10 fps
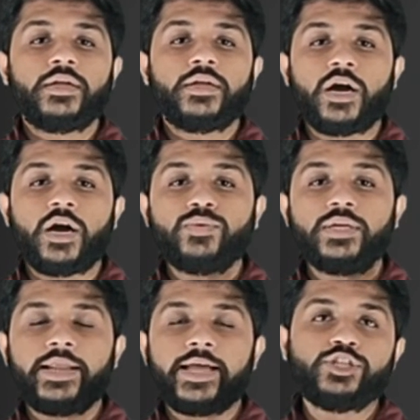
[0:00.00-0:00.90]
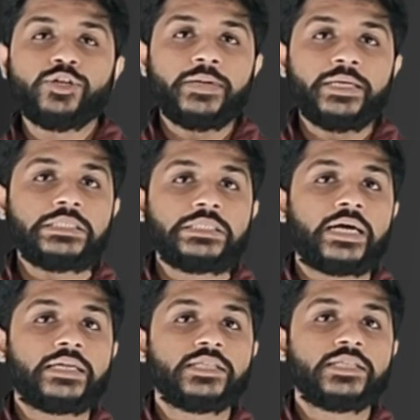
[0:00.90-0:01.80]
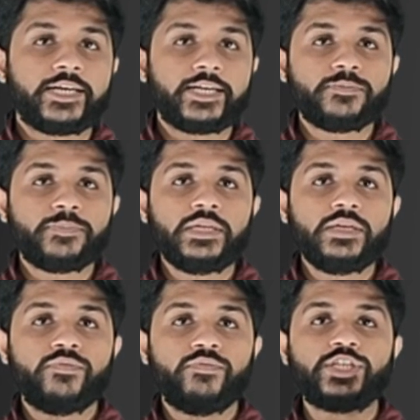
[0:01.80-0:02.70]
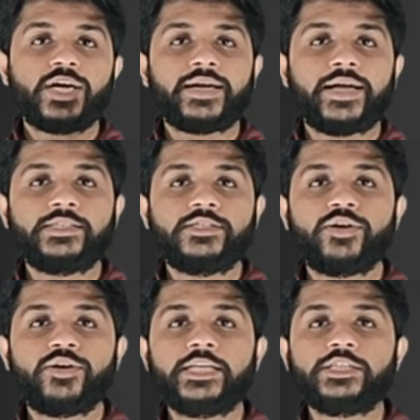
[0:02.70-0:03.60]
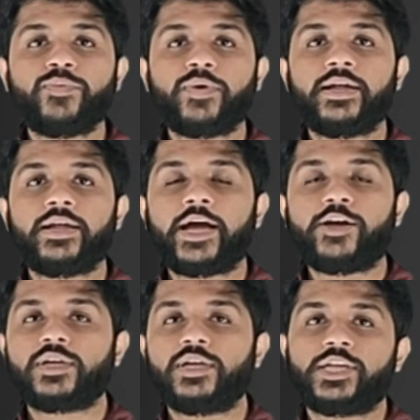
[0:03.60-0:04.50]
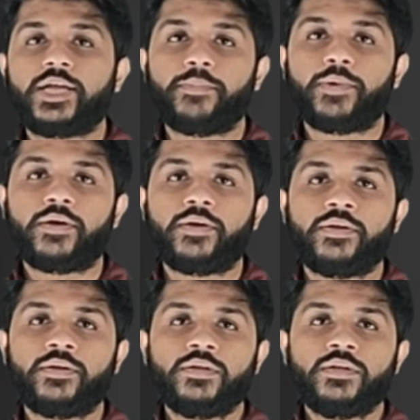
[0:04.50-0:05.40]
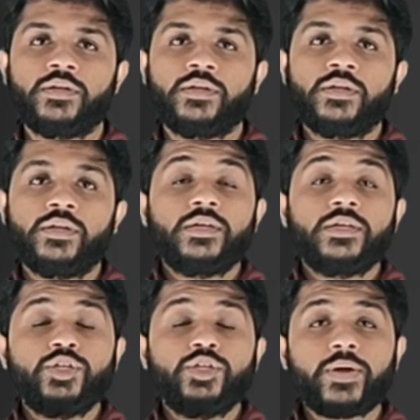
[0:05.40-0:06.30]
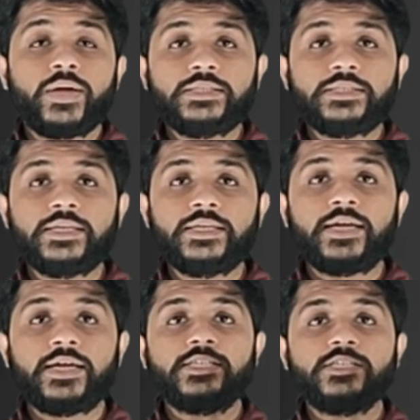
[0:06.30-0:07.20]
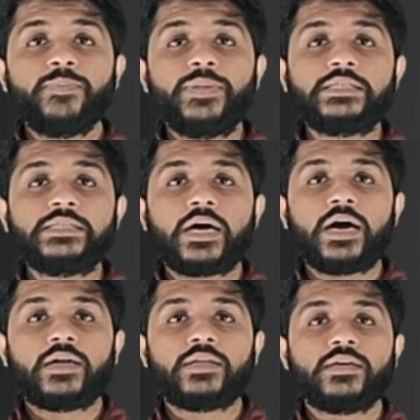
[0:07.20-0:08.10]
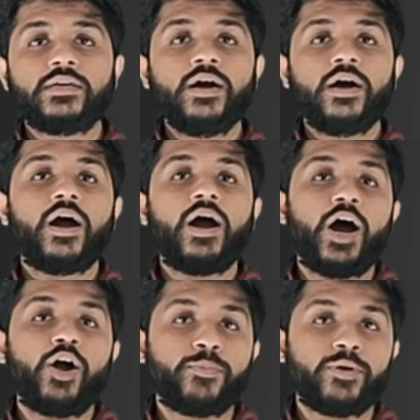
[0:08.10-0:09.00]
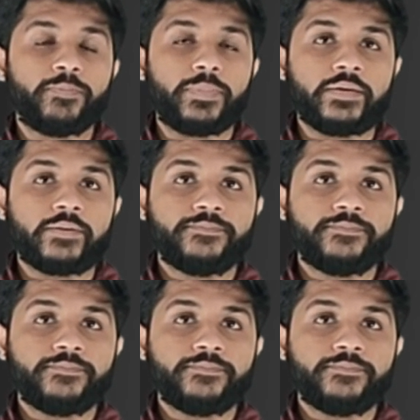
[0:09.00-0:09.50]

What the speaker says: Now the next two pins are the status pin, which are S0, S1 and IO/M bar. You can see that these pins are the output pin.